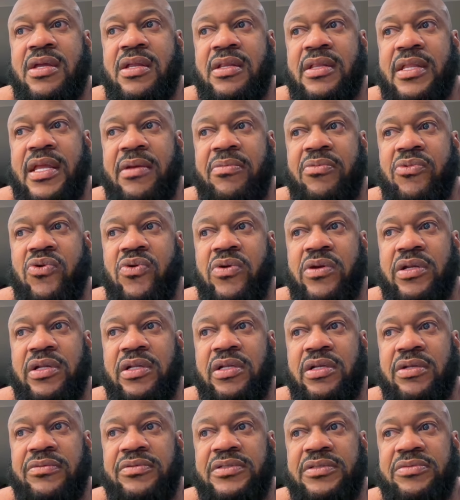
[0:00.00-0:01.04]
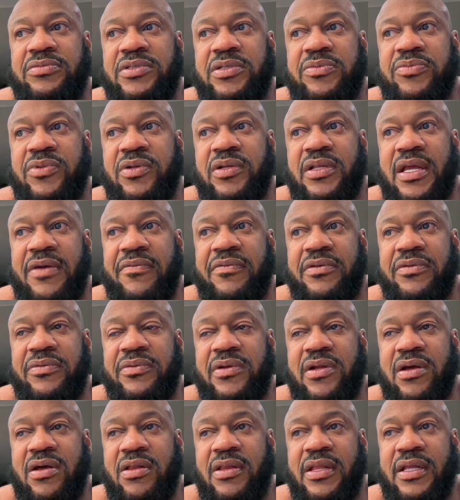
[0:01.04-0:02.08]
that morning of September 11th
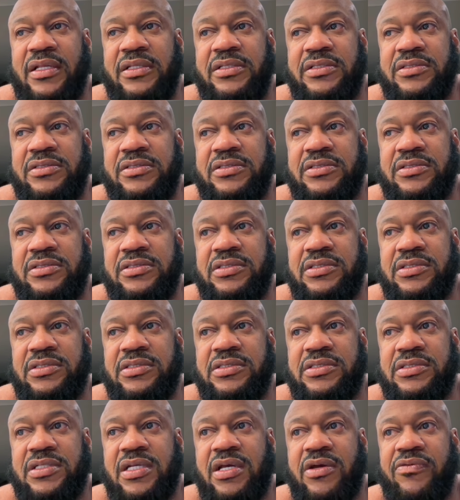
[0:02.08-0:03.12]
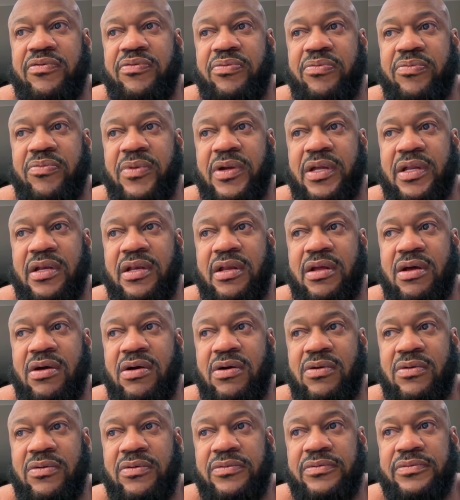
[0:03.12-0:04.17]
when all that stuff went
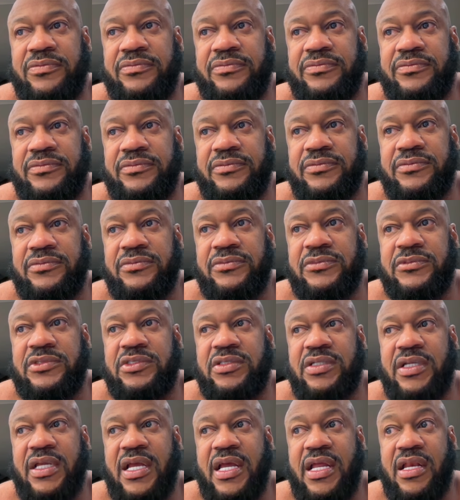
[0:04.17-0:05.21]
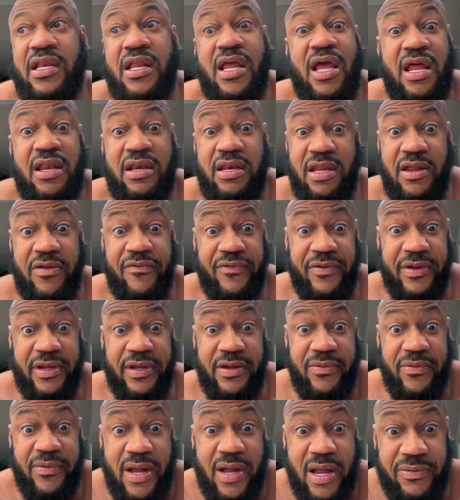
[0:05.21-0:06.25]
on. So yeah, I, will never
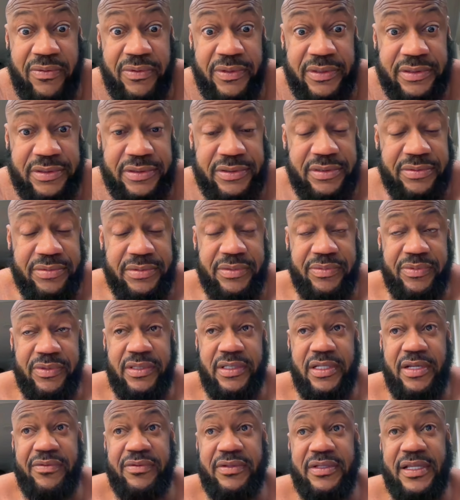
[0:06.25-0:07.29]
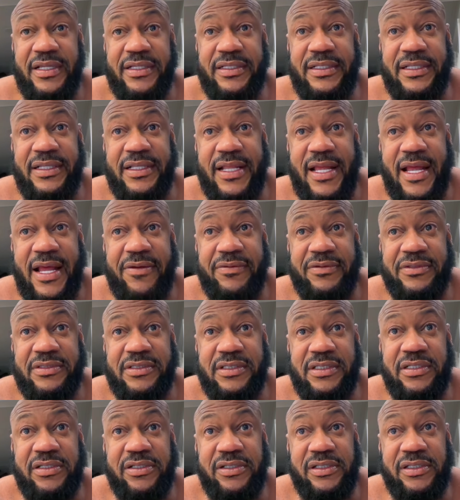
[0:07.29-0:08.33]
forget where I was on September 11th. I was, I was
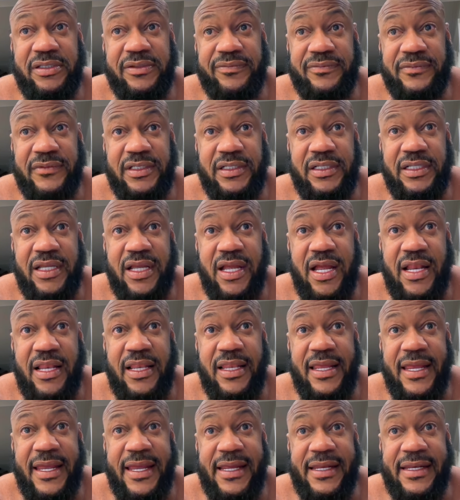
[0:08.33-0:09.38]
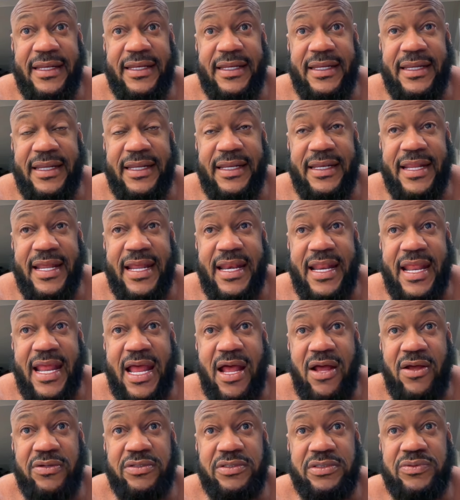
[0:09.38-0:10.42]
literally laying in that
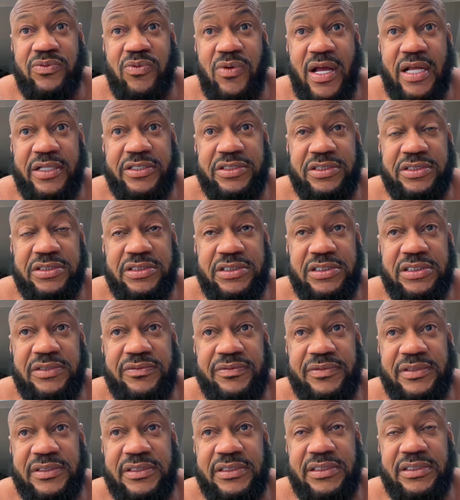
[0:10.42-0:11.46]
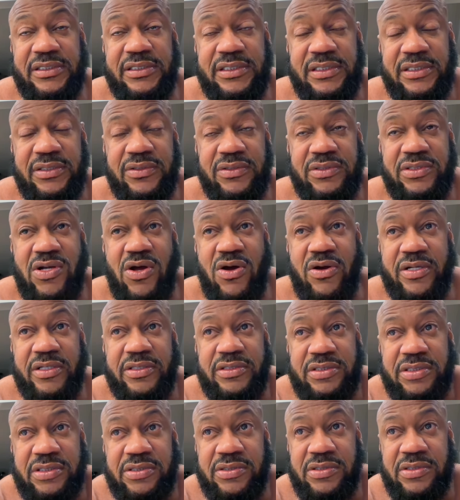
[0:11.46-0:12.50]
house watching TV, talking
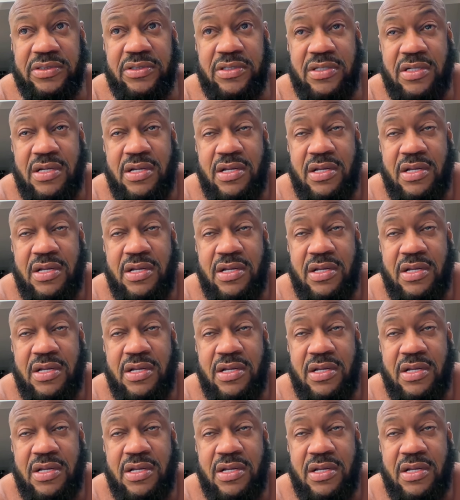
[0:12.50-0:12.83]
to